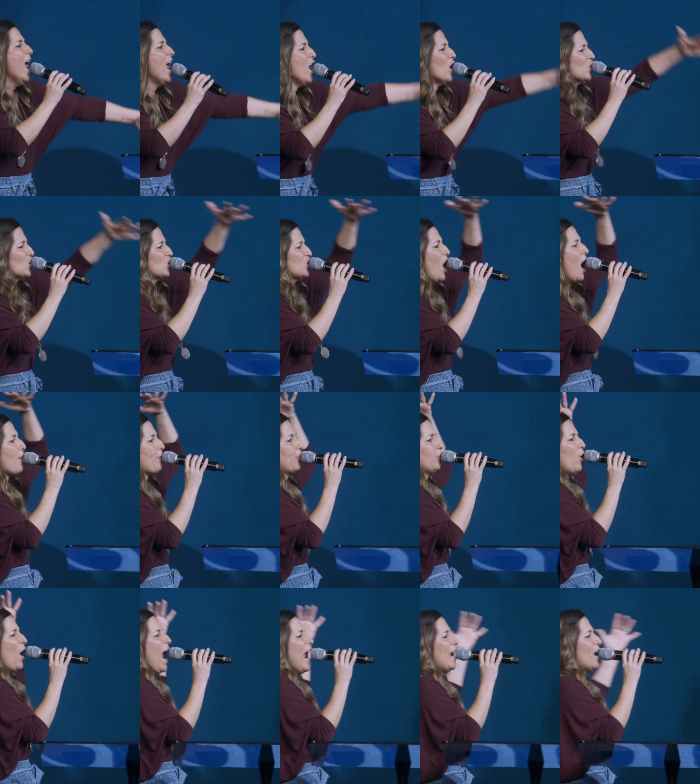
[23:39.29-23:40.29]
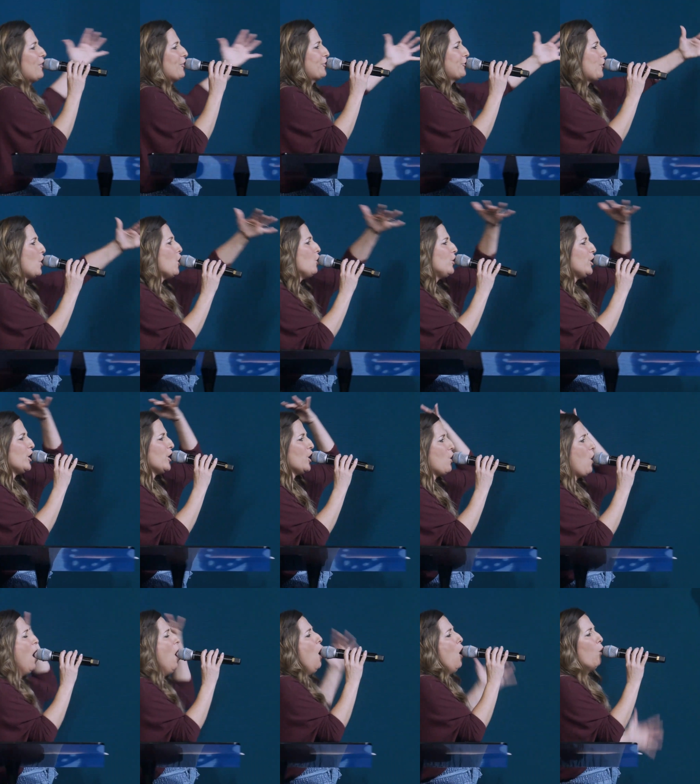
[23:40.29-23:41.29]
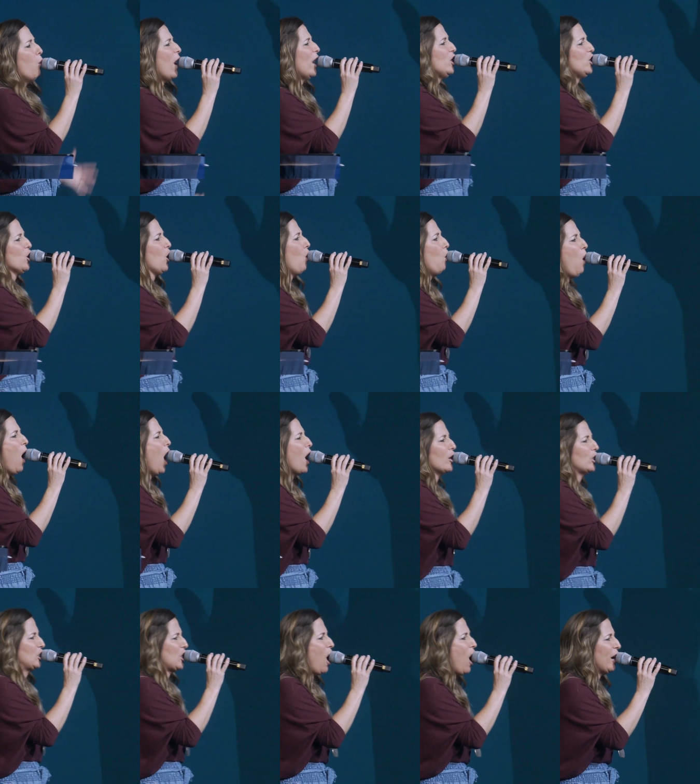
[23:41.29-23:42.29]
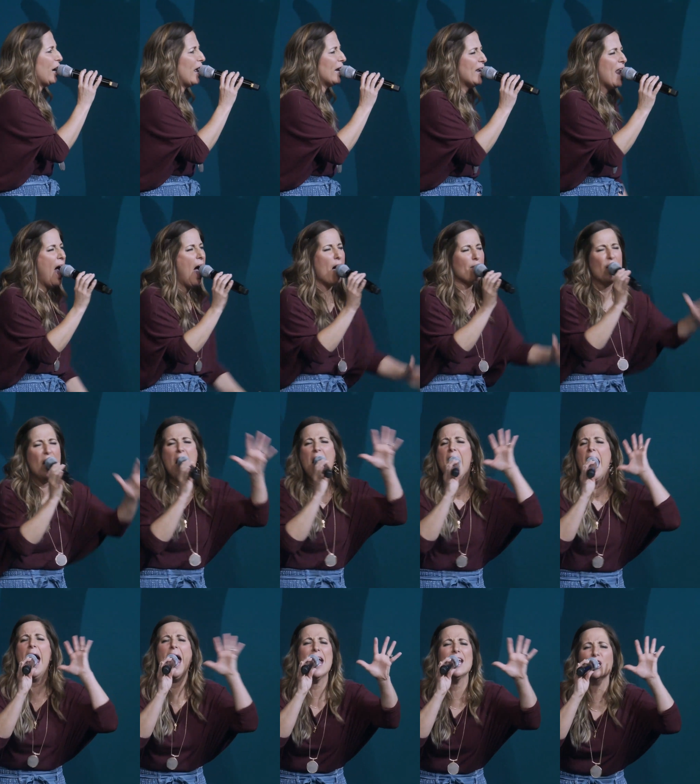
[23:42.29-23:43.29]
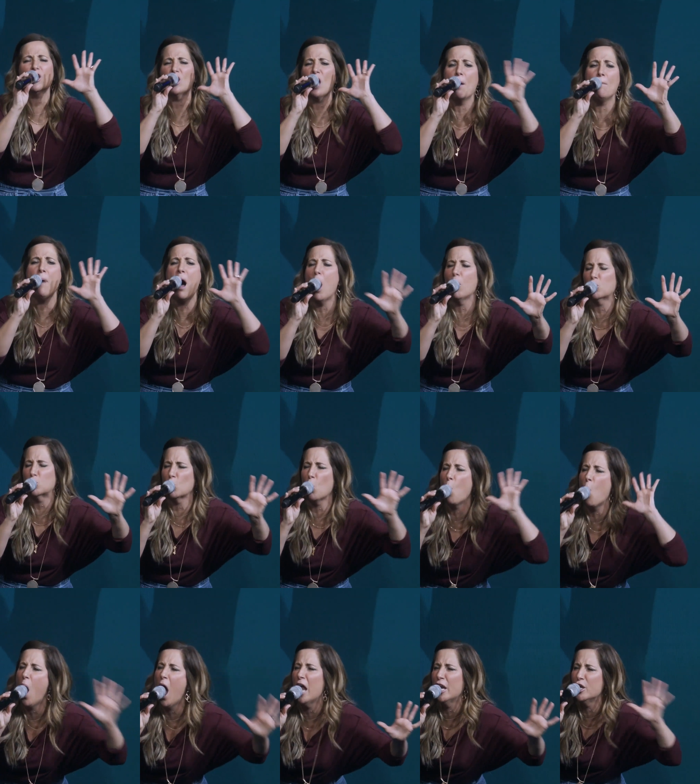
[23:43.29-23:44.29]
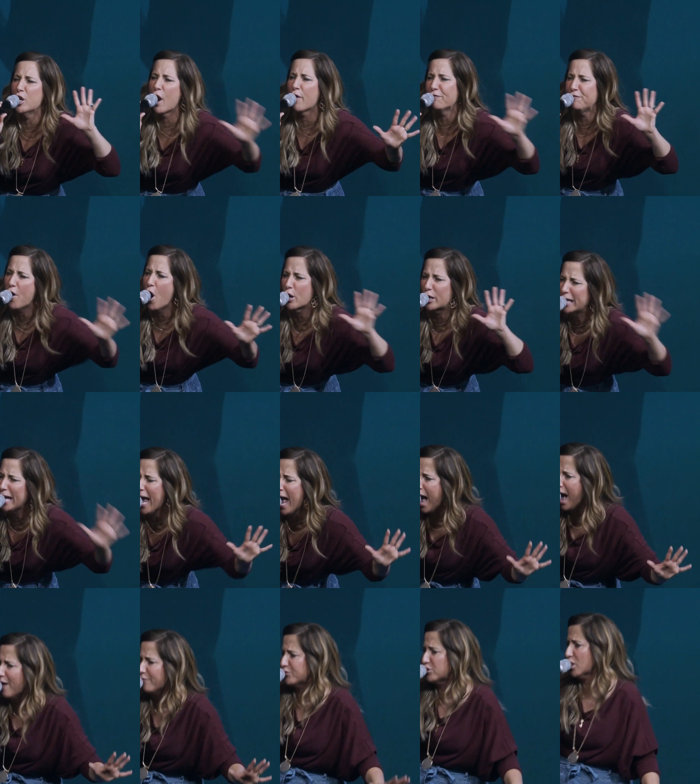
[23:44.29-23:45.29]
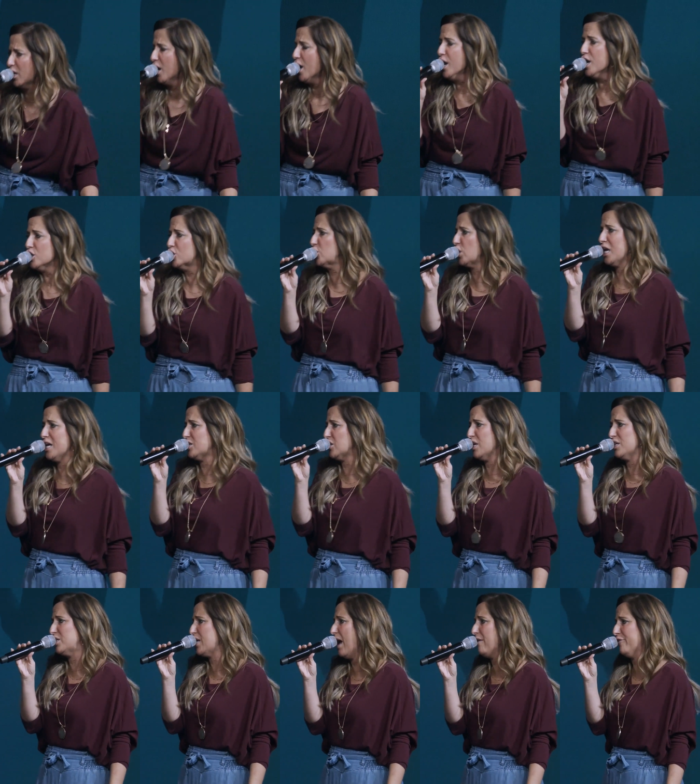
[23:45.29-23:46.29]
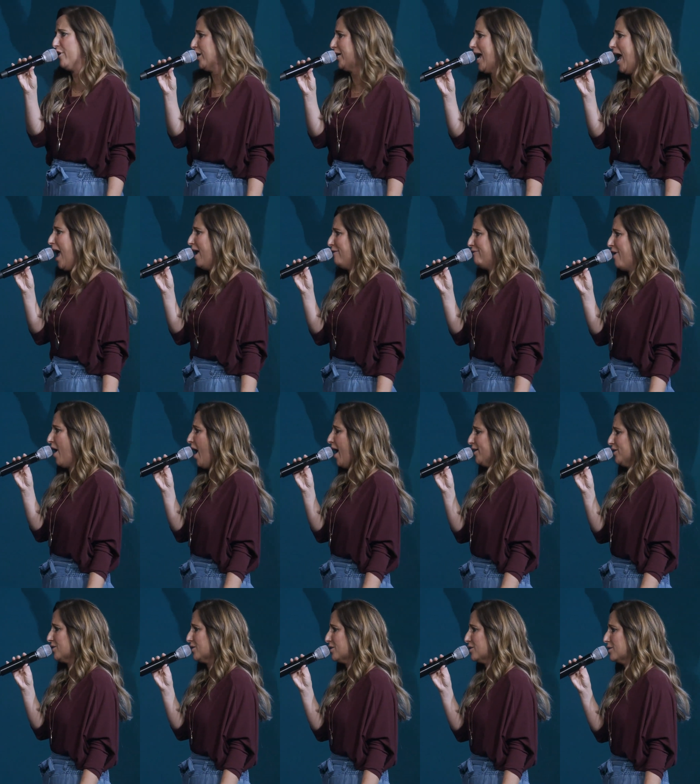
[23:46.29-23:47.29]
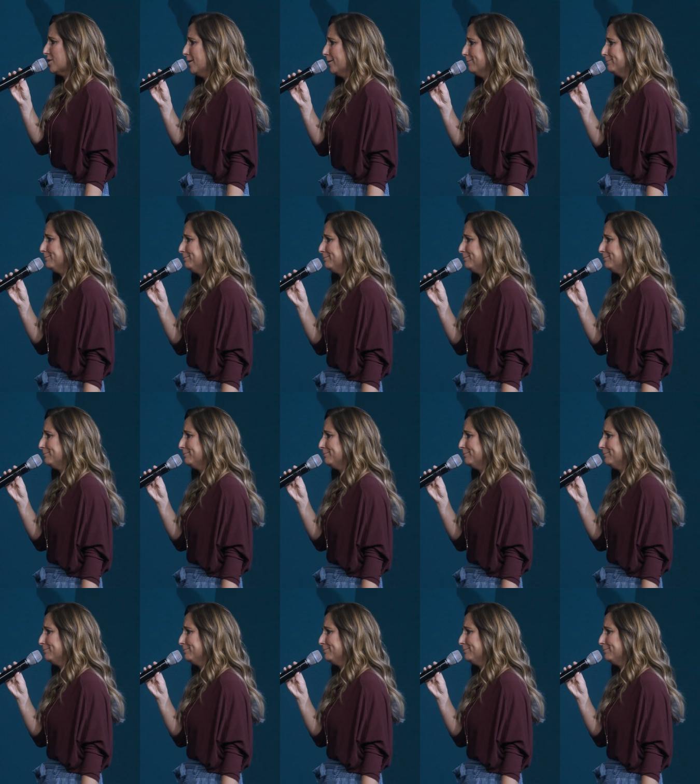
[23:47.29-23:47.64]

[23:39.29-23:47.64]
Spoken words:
He'll start praying through you when your words aren't enough. He's the most wonderful gift Jesus ever gave us.